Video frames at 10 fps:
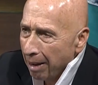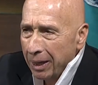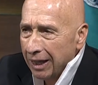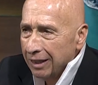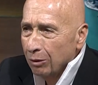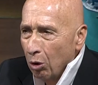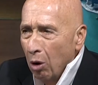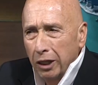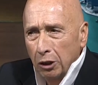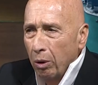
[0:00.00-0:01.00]
I mean, we're
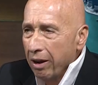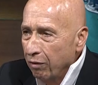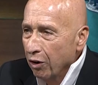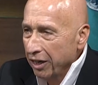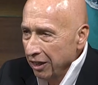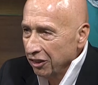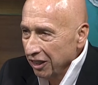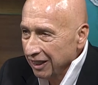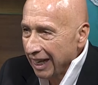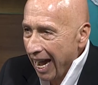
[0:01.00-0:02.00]
only 24 years
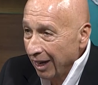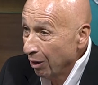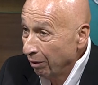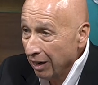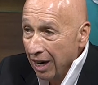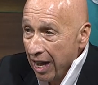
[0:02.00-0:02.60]
since the handover,